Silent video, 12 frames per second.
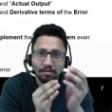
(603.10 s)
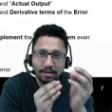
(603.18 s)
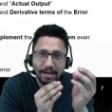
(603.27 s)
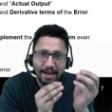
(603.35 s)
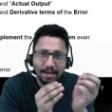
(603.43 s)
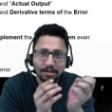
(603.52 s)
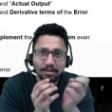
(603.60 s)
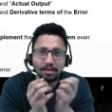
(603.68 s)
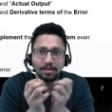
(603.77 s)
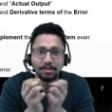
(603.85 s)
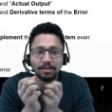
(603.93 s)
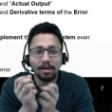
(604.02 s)
takes
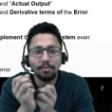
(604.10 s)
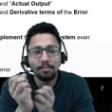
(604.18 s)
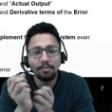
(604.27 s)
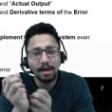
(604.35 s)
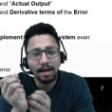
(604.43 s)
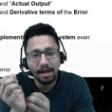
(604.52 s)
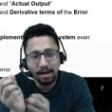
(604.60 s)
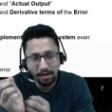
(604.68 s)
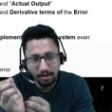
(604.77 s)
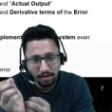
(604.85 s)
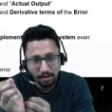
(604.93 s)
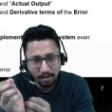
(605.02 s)
some
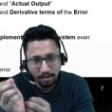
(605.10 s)
error,